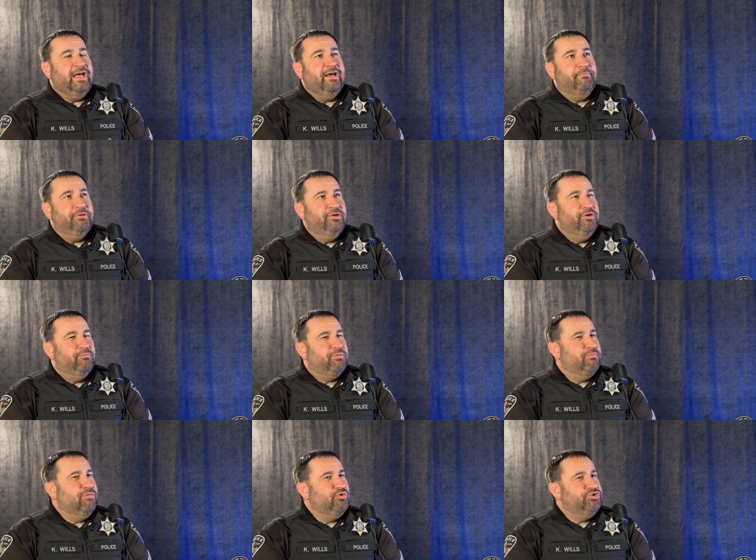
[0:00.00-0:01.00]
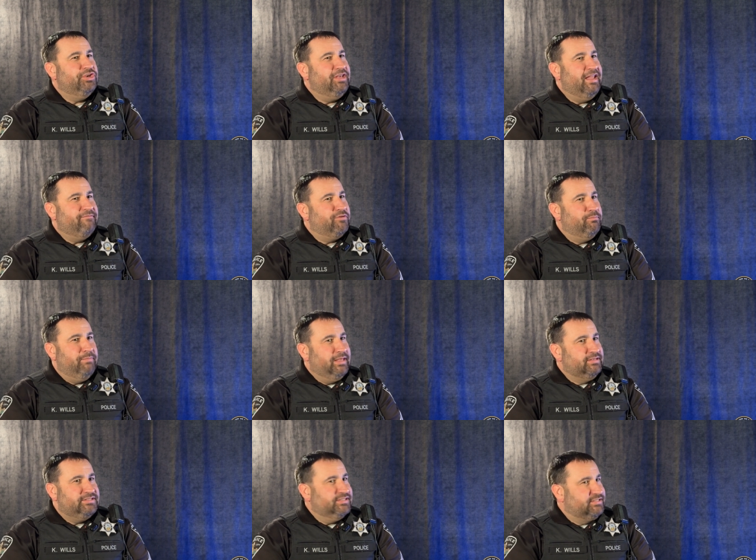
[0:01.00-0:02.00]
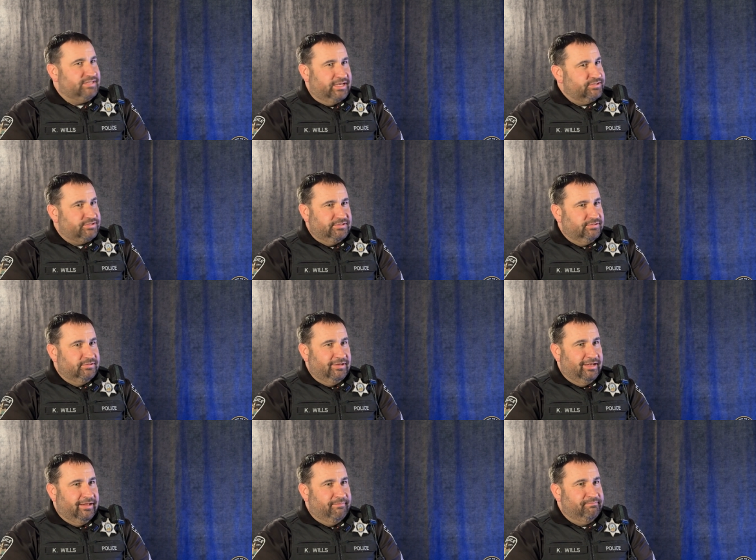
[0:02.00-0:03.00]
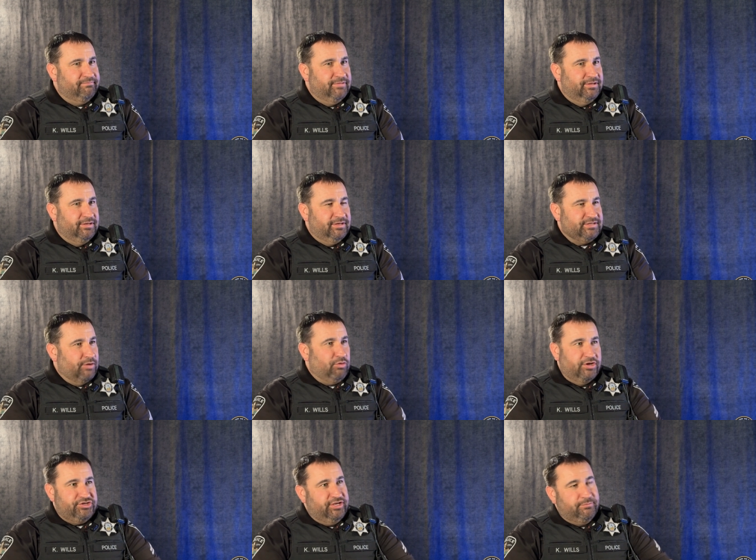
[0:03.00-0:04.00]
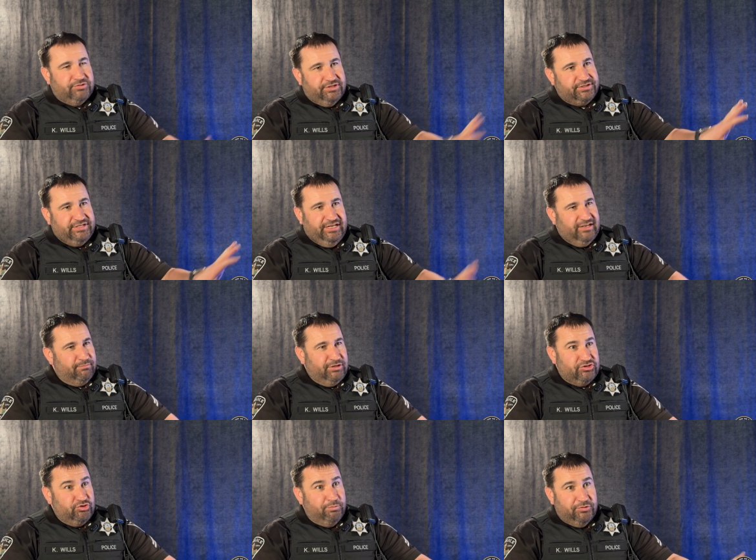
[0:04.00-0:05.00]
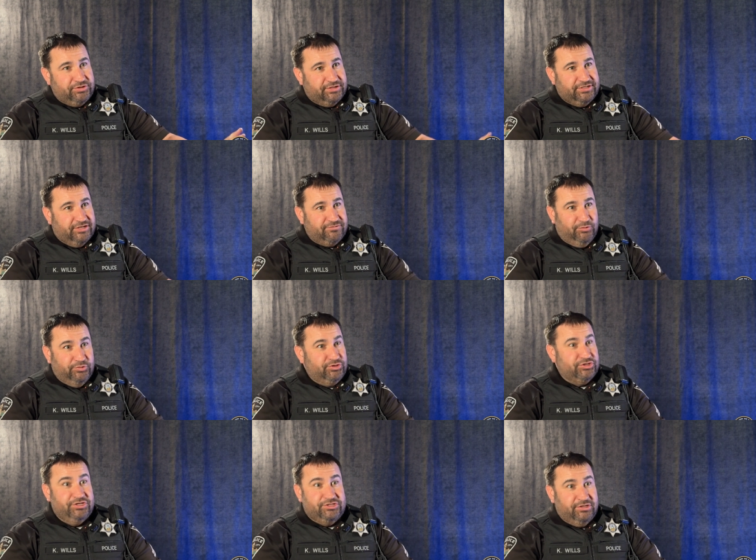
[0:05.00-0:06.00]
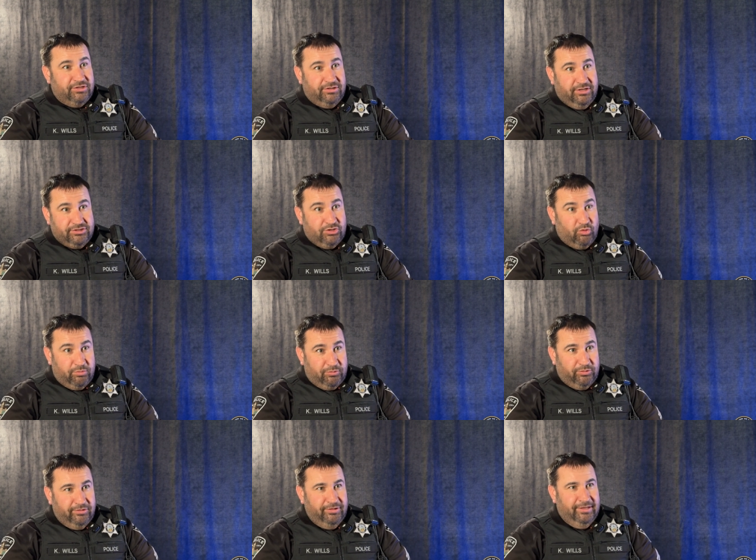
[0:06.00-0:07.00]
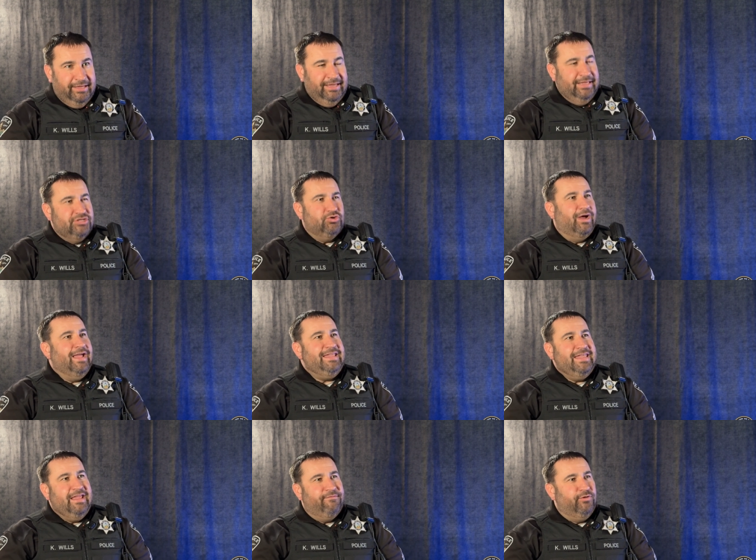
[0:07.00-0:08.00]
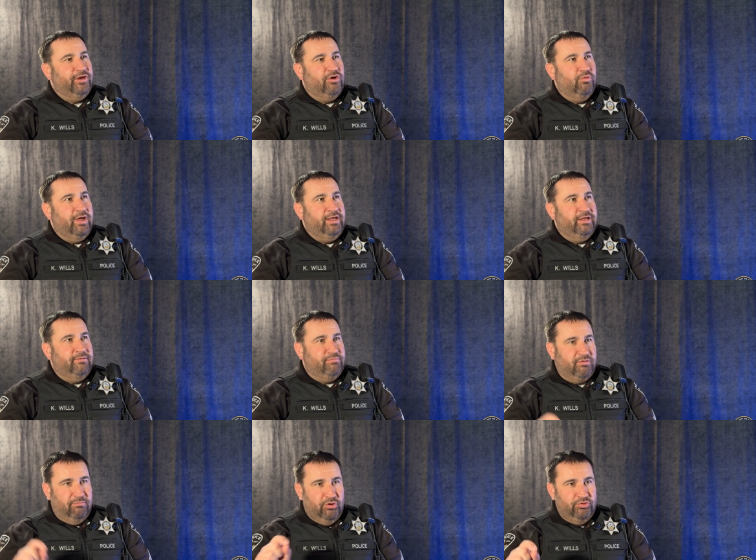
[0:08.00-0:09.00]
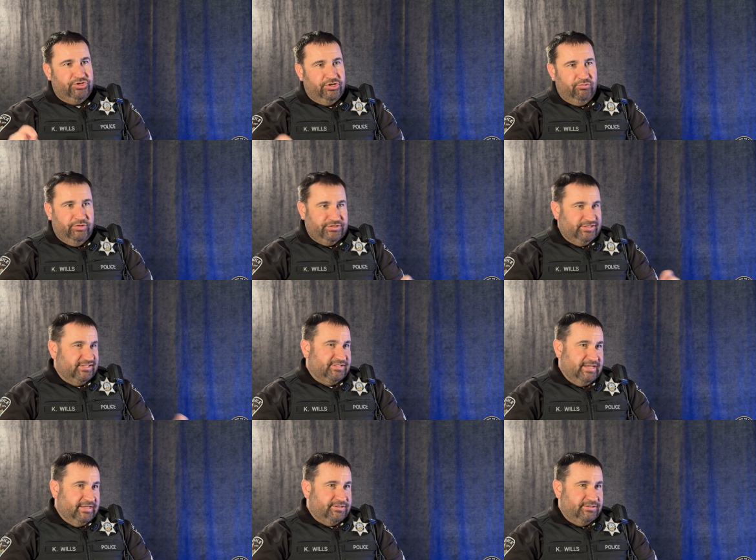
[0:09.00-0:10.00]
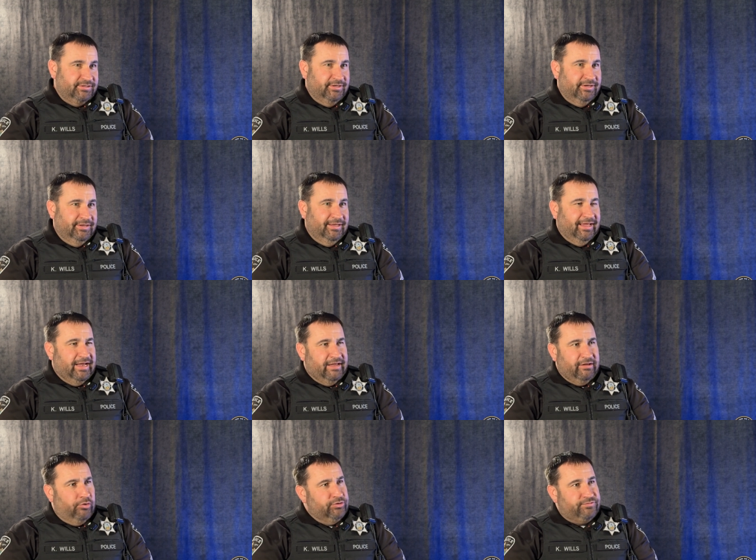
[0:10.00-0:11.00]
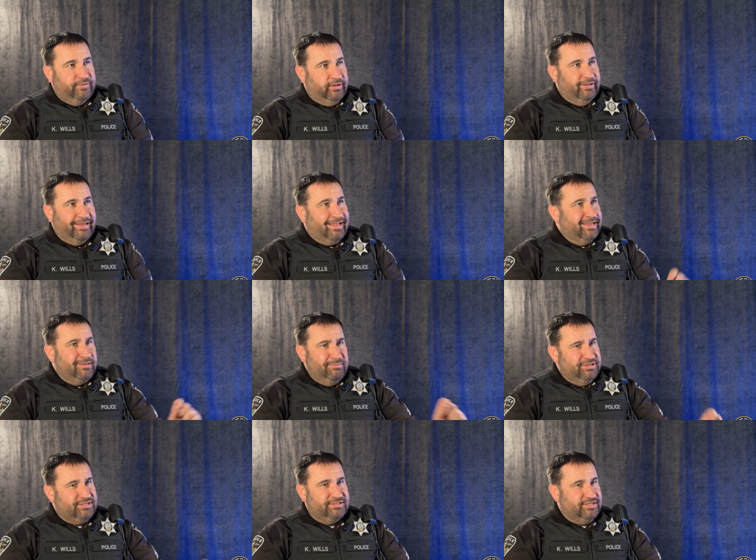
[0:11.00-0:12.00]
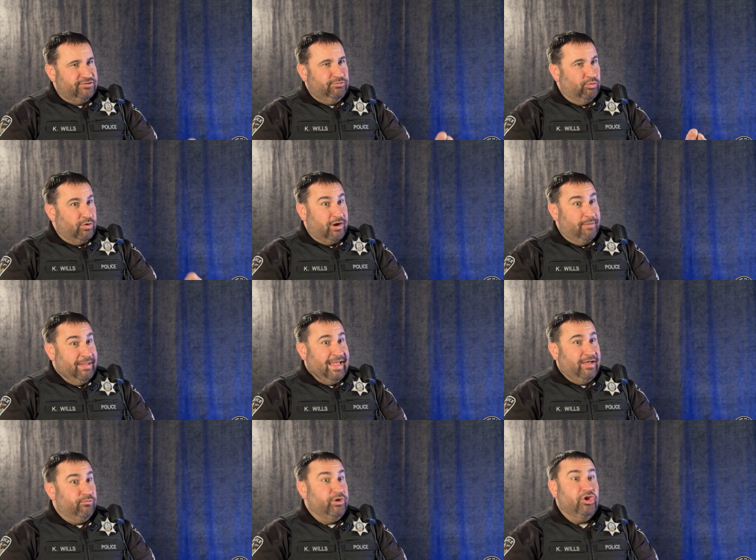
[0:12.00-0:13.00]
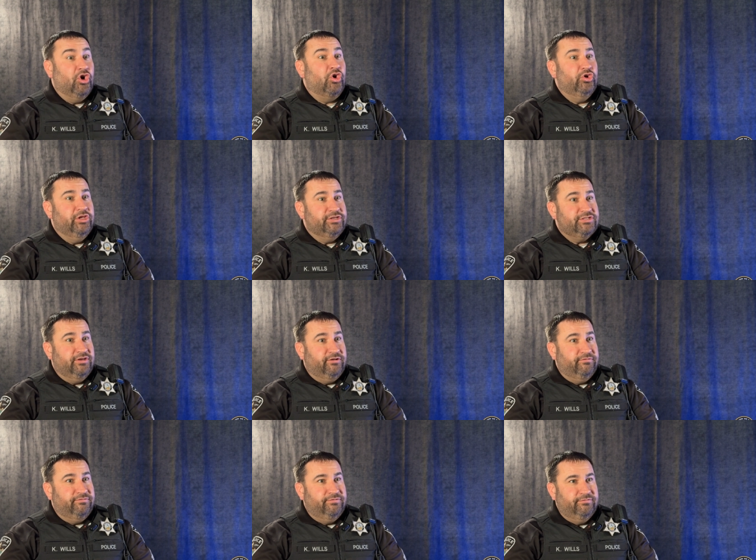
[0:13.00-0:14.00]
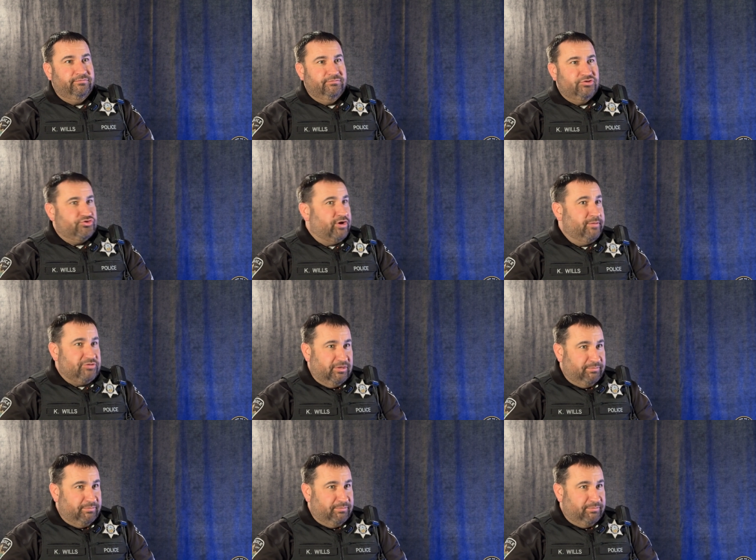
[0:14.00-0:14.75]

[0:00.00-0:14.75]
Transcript: up, promotion never meant success. Um, cause I watched him succeed and be super successful just as a, as a corporal. So I never equated promotion with success. And I always felt like I can be successful where I'm at, regardless of stripes